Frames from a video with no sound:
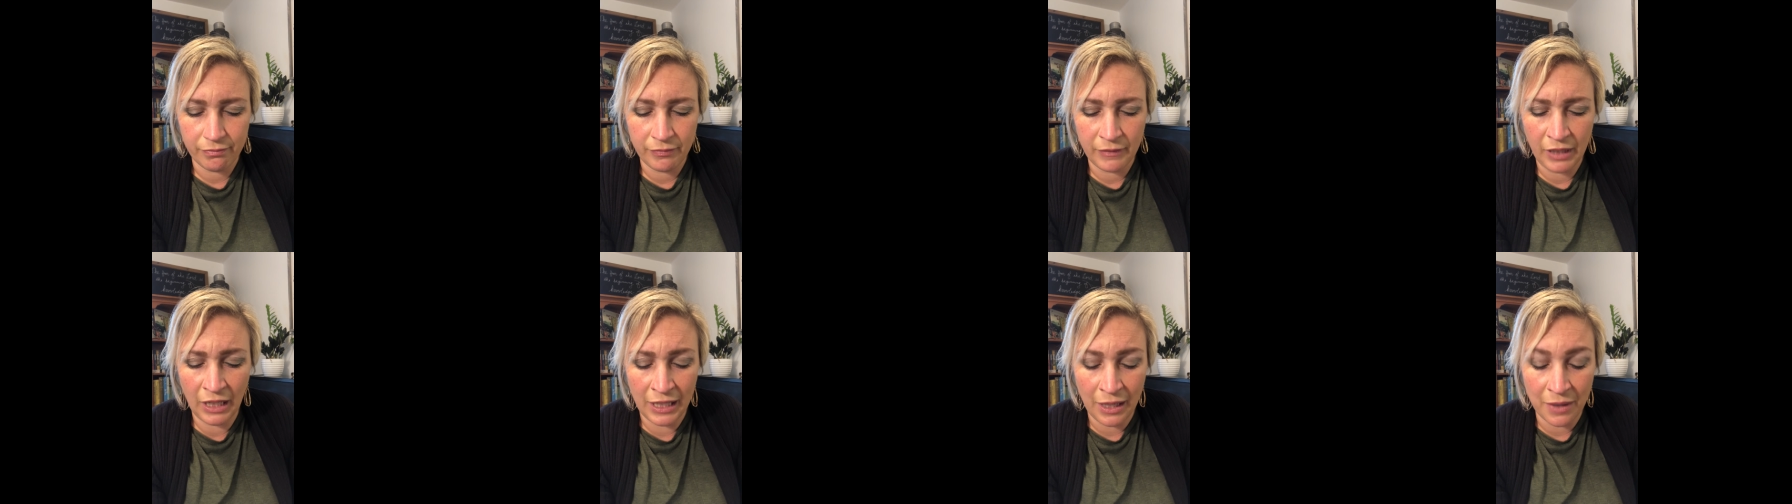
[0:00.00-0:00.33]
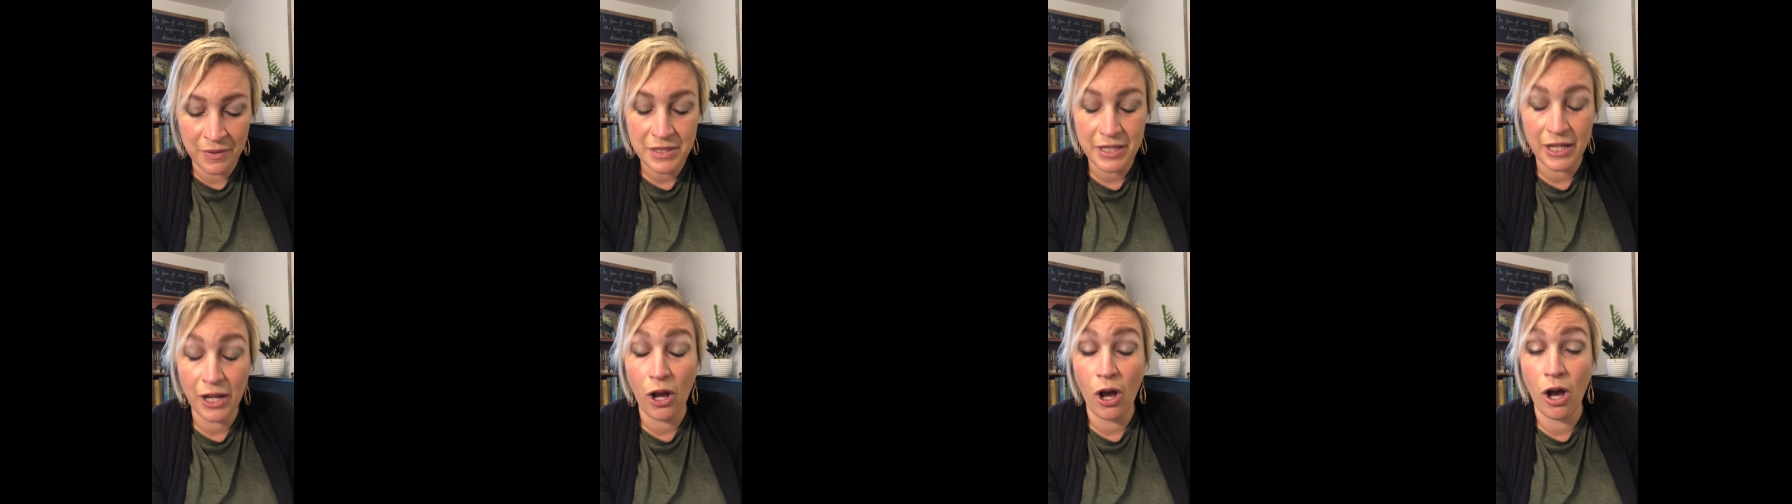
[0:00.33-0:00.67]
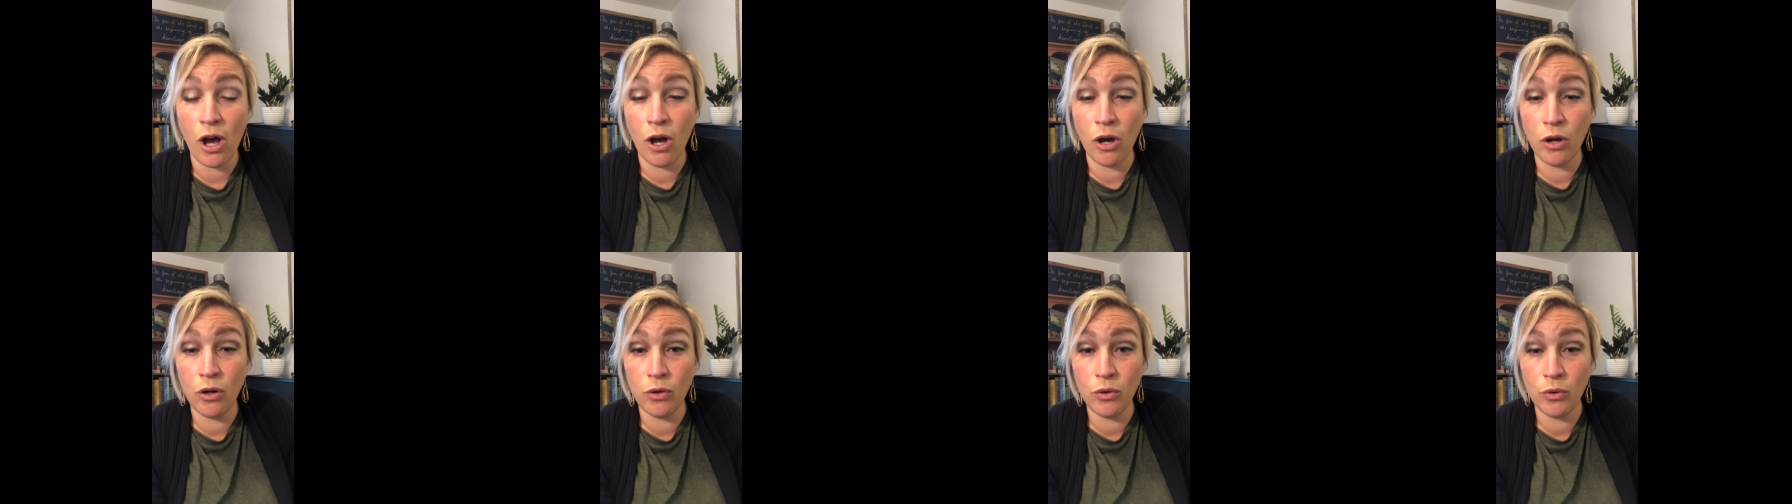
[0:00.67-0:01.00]
and I was like,
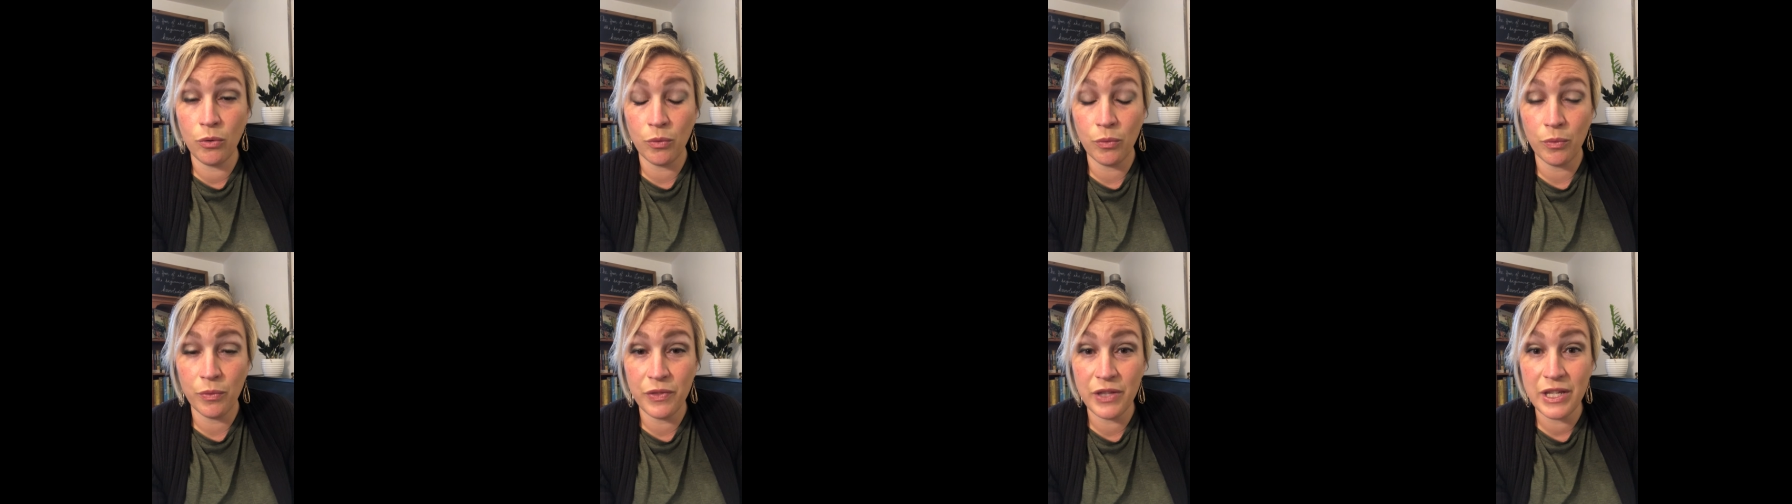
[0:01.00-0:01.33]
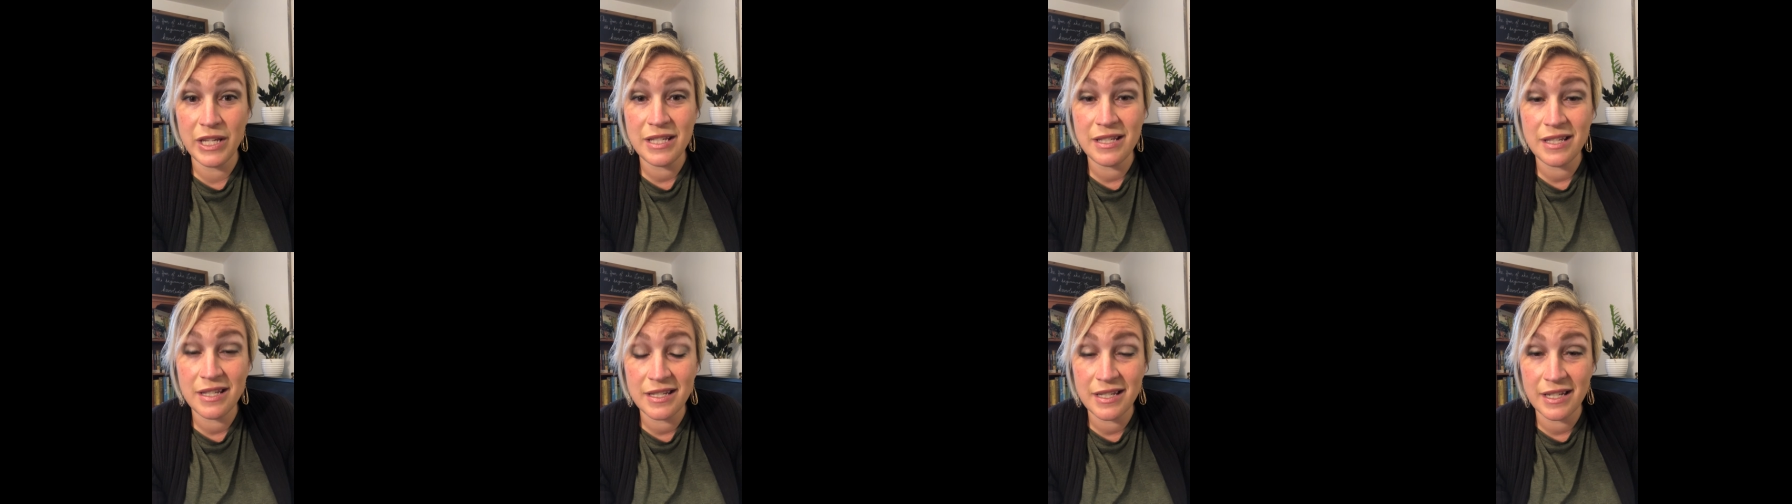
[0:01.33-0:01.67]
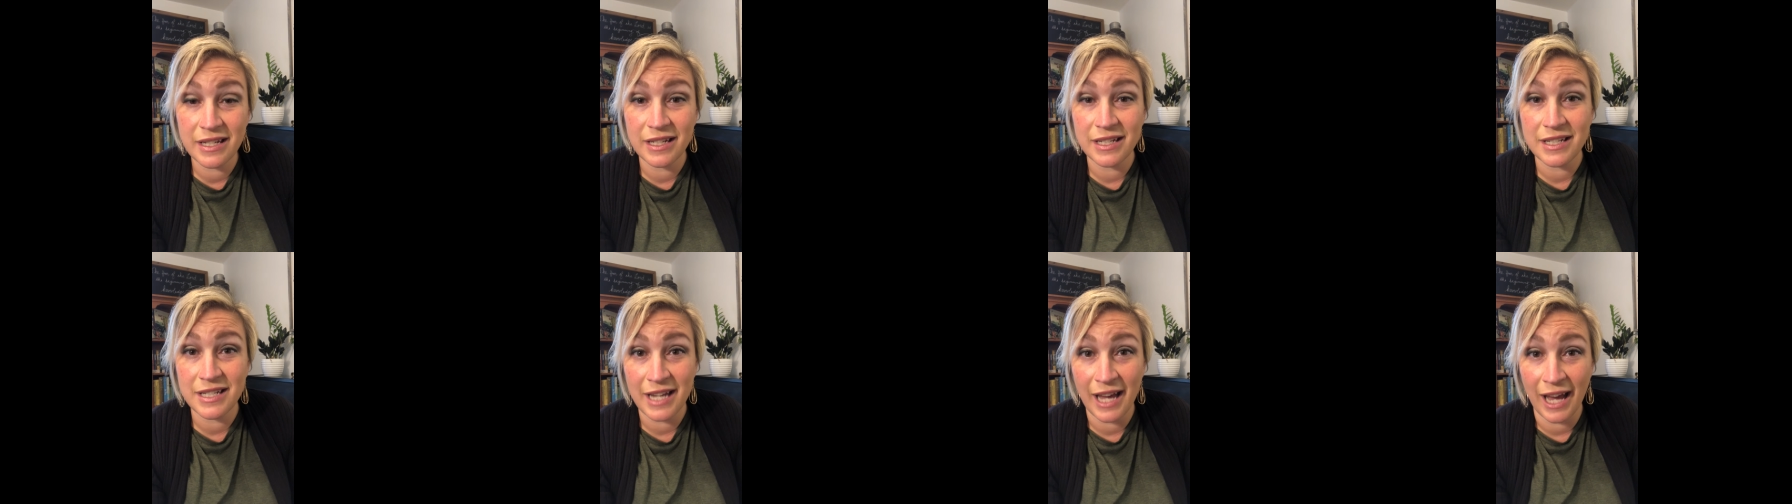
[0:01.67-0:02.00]
oh, this is an
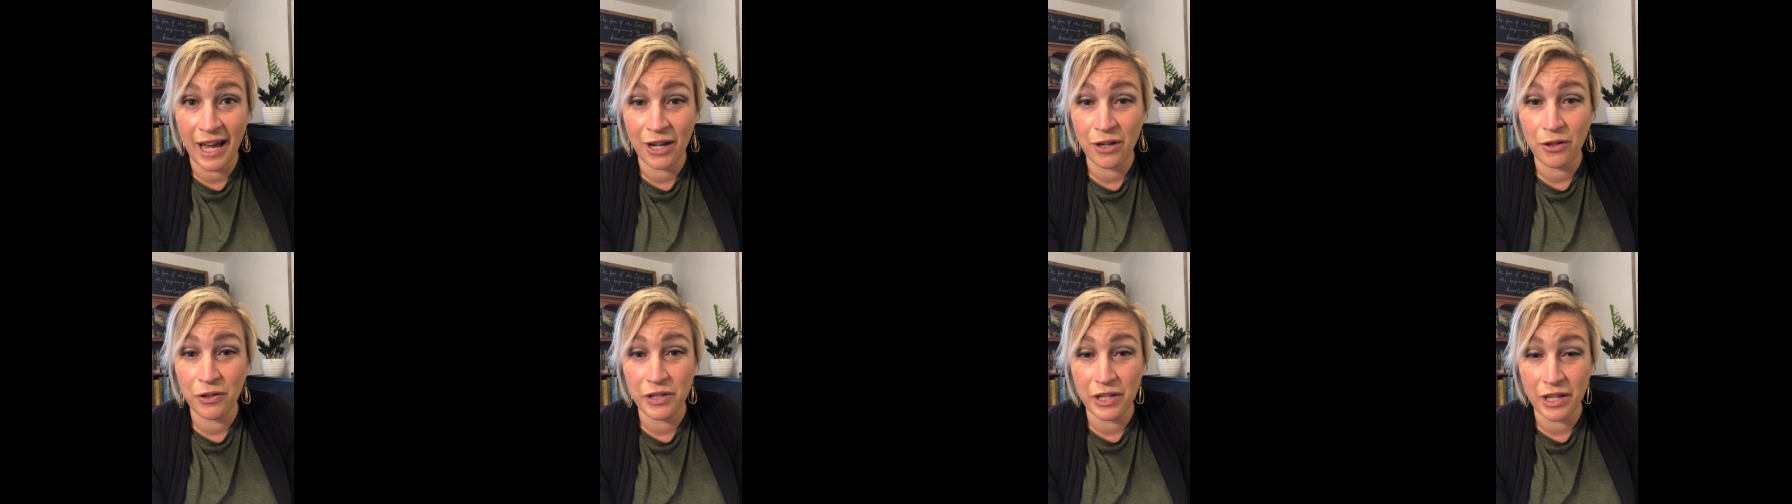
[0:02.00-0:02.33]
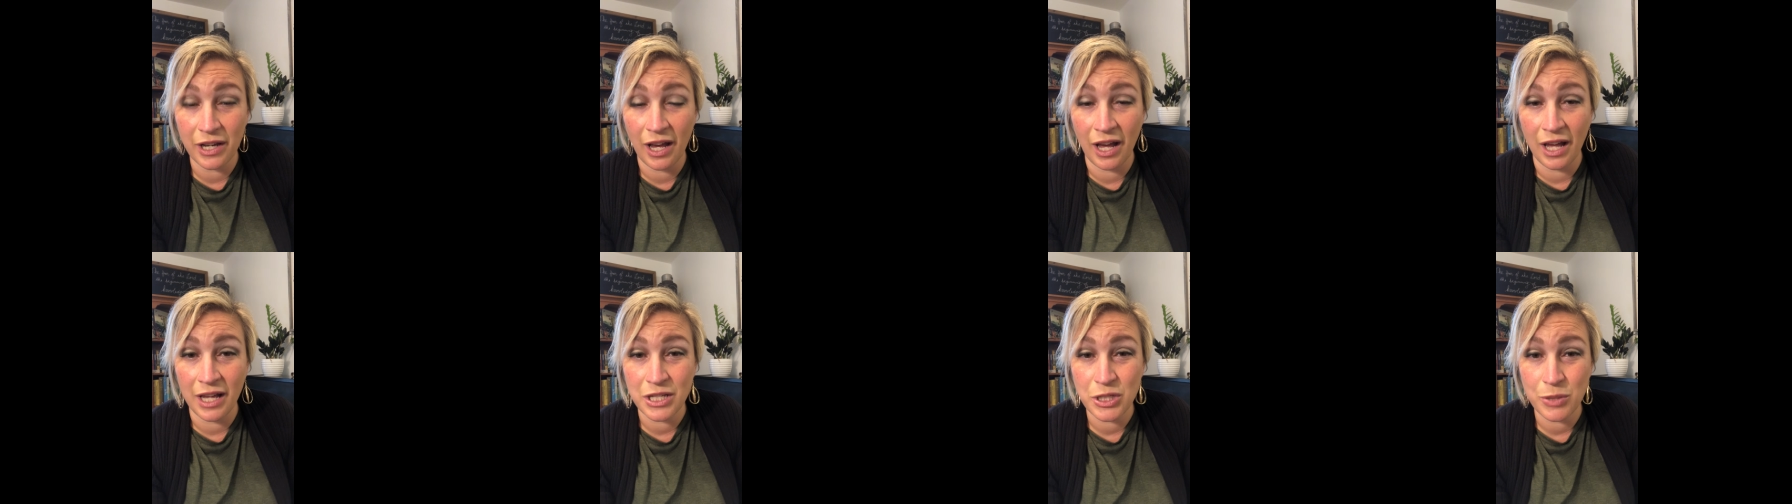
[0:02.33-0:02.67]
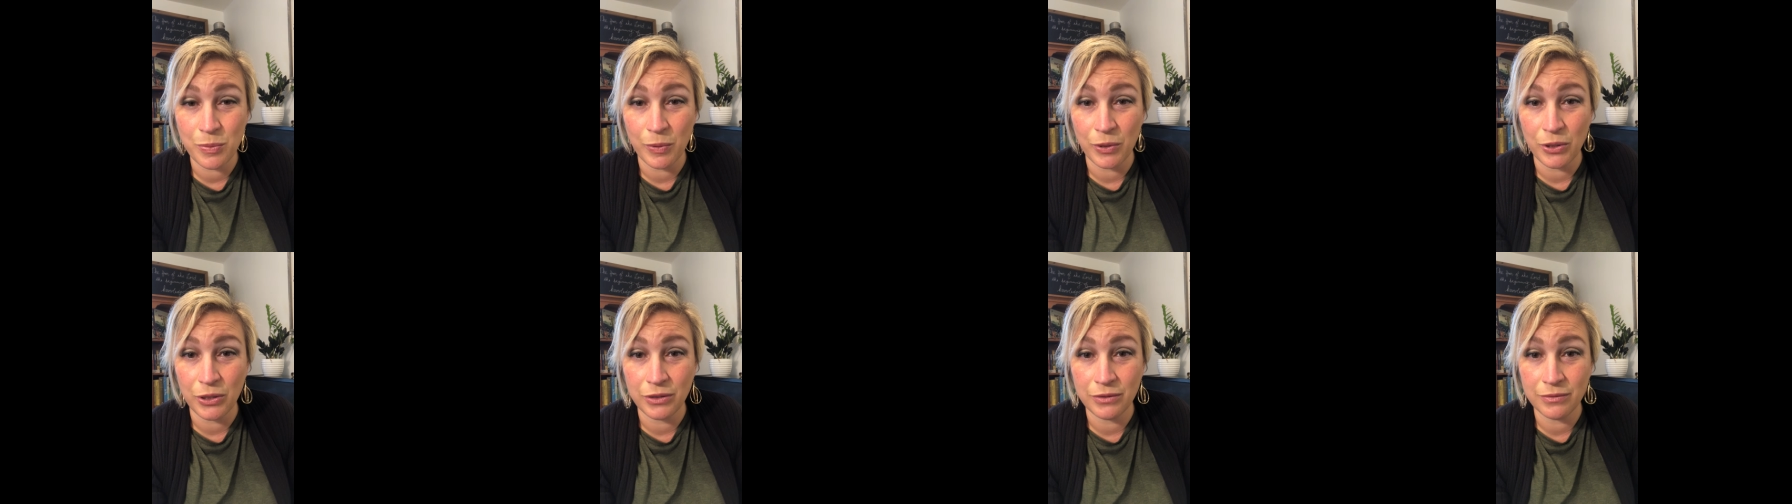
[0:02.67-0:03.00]
attack on the
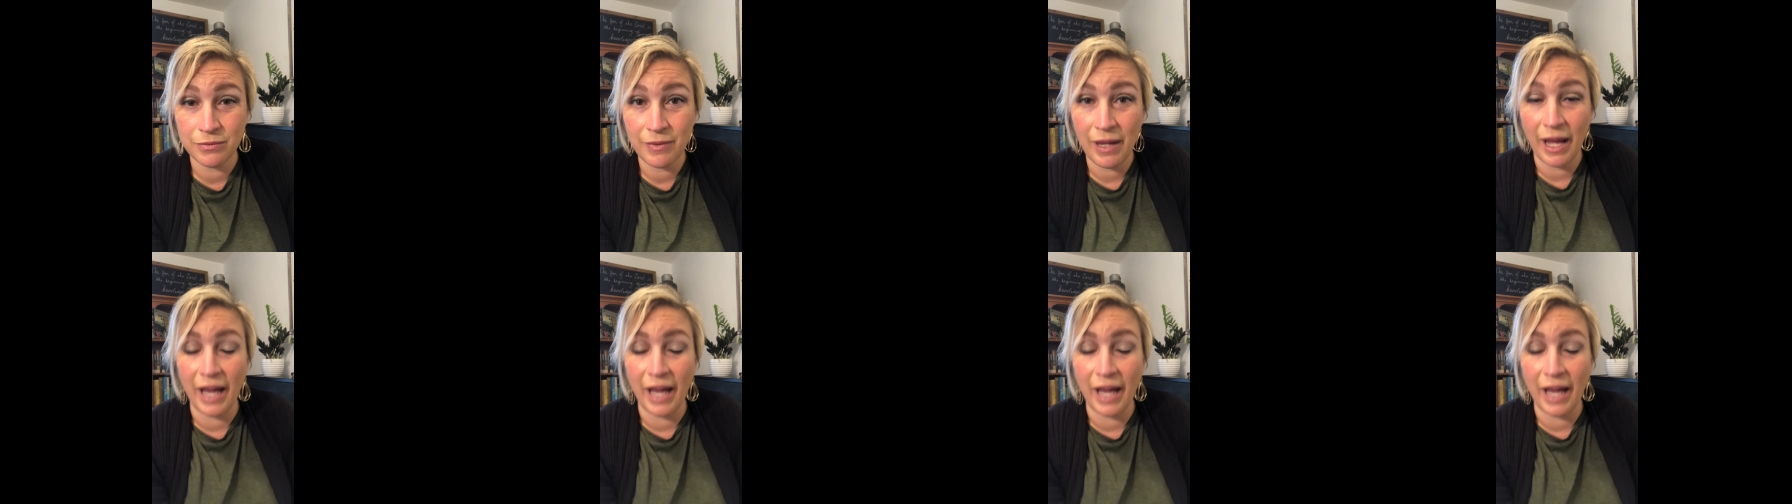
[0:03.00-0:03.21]
gospel.